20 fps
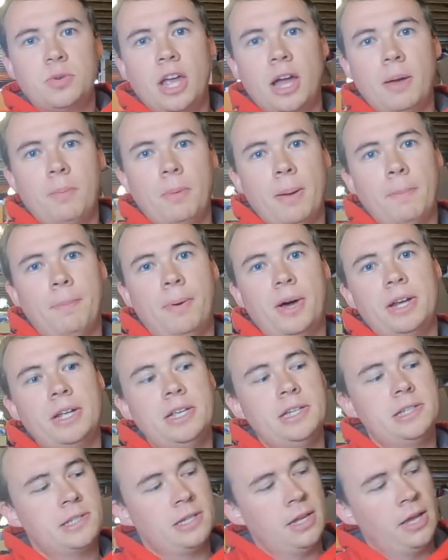we got my
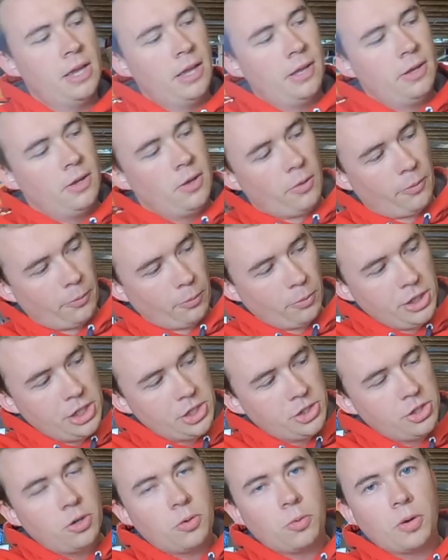buddies.
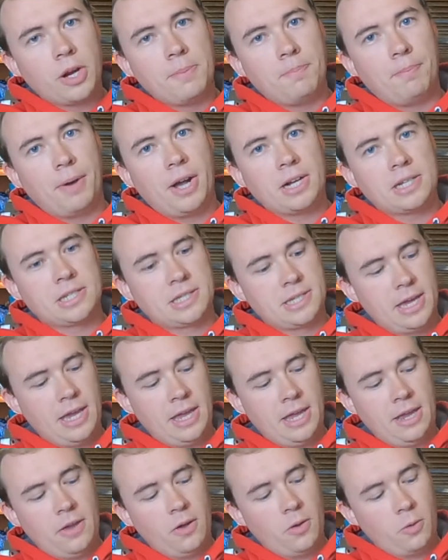Regional rate box
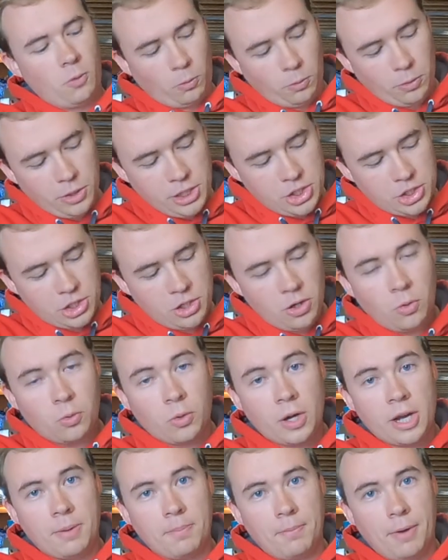A, regional
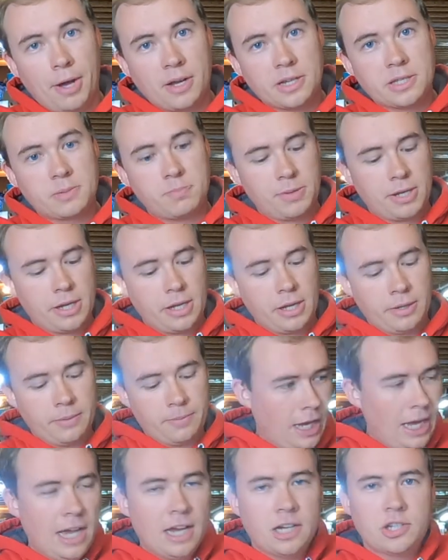rate box B.
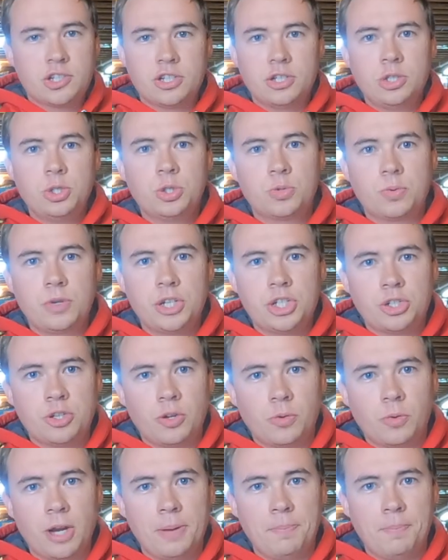I actually use
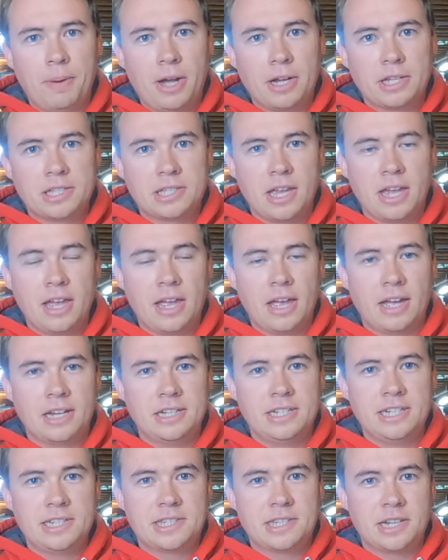regional rate box A a
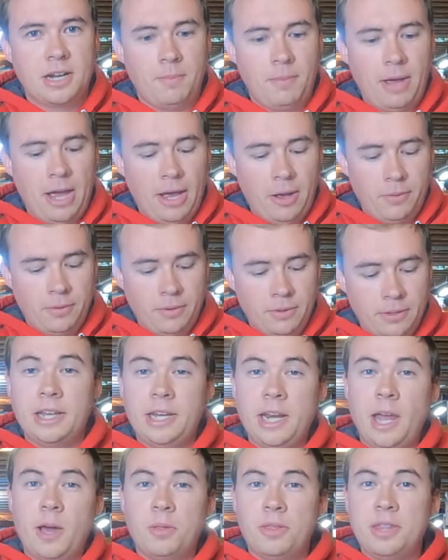decent amount.
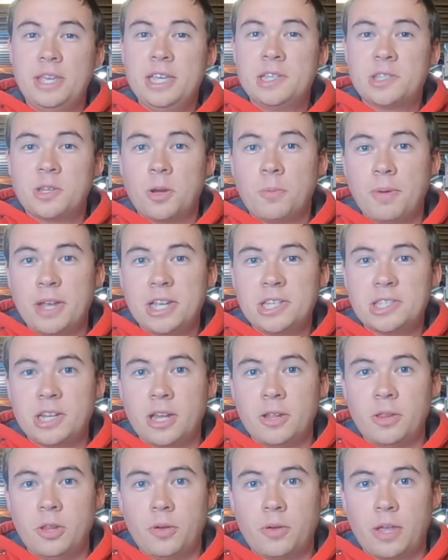Now these are based
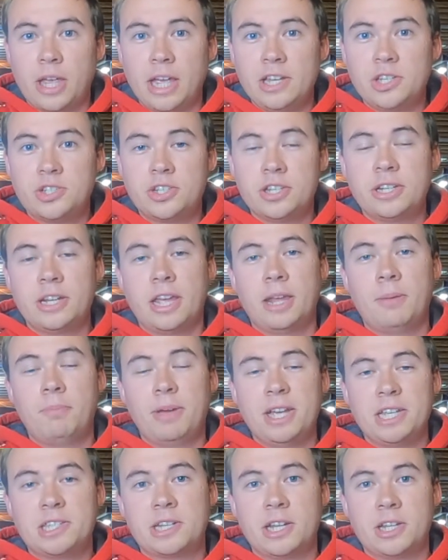on location and
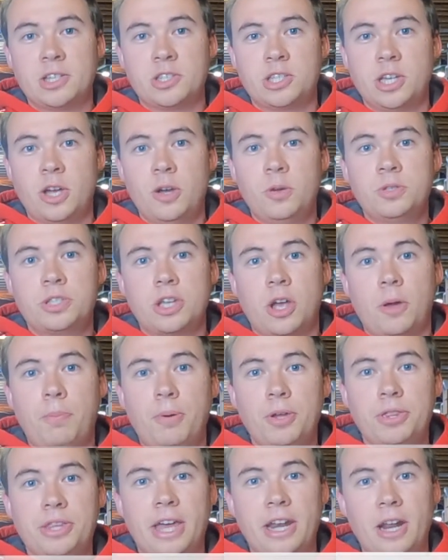based on zones. I'll
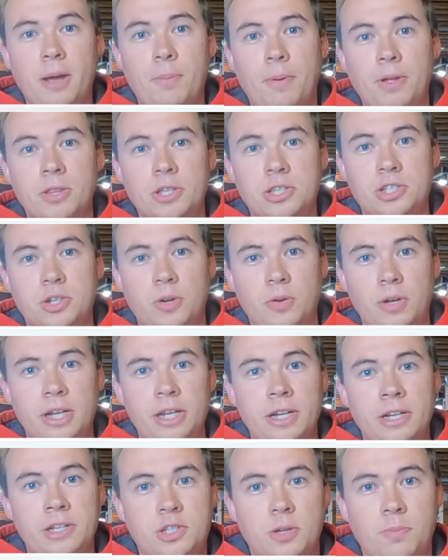put that up on the
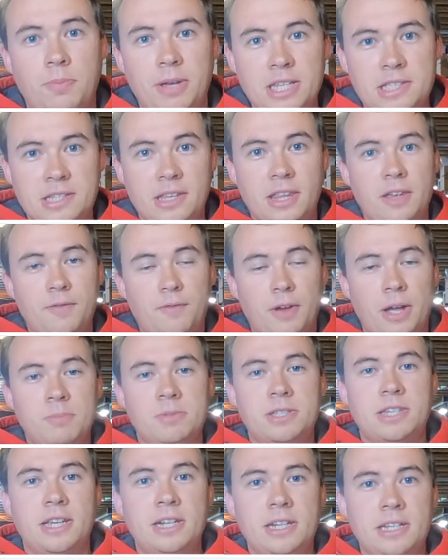screen. So basically if I'm
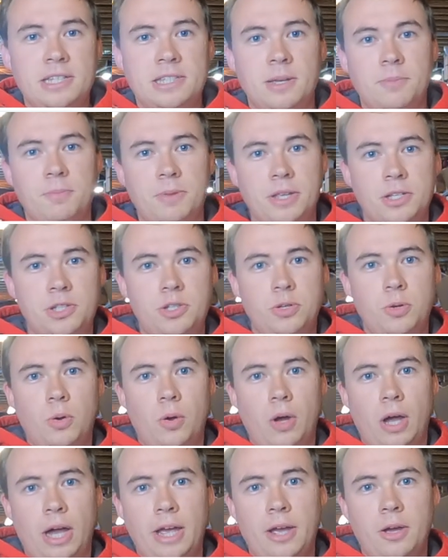sending something to
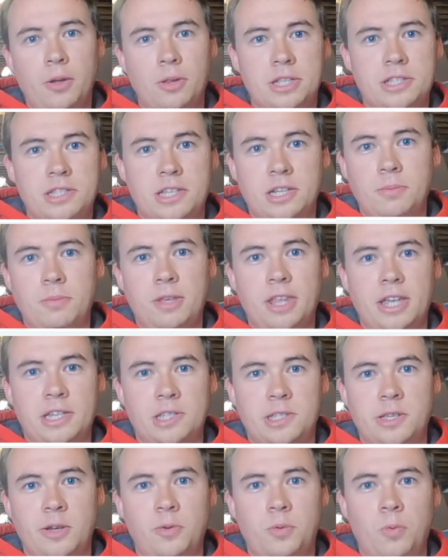Ohio, that's gonna be like
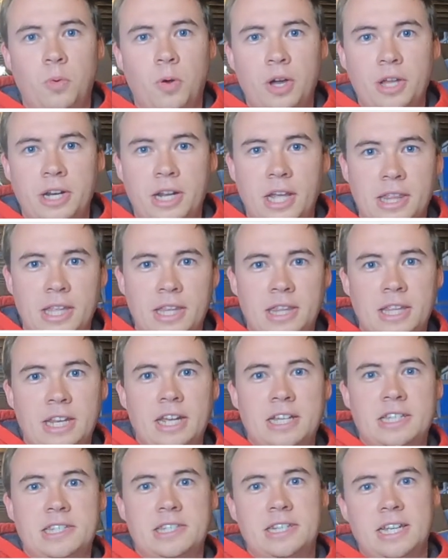zone 1, and then the
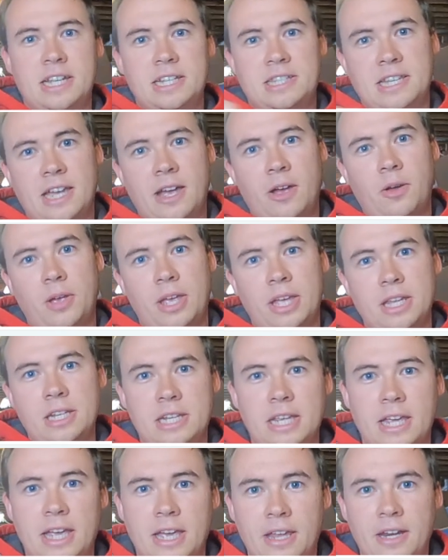next states out,
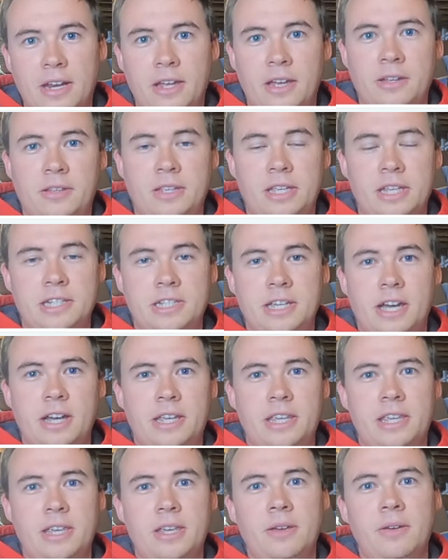Indiana,
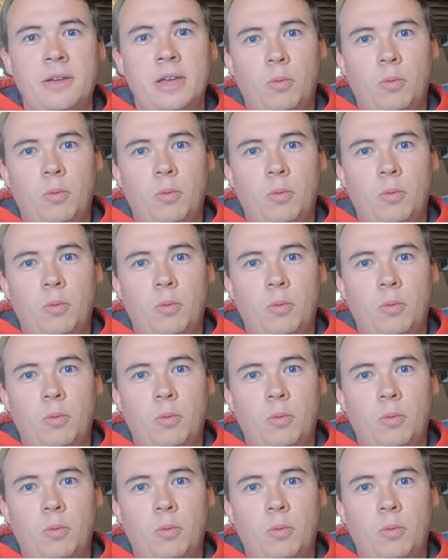Kentucky,